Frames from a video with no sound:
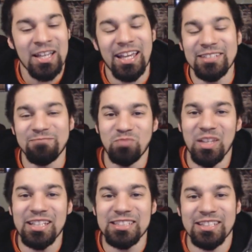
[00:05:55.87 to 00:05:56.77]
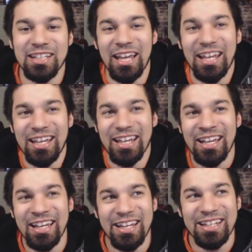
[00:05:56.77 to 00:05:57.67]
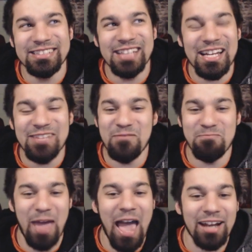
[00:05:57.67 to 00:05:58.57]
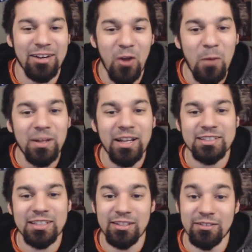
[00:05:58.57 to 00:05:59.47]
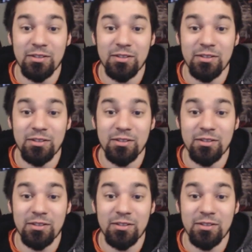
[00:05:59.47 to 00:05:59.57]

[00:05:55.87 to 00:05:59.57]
And he's not even bad at all, but he actually,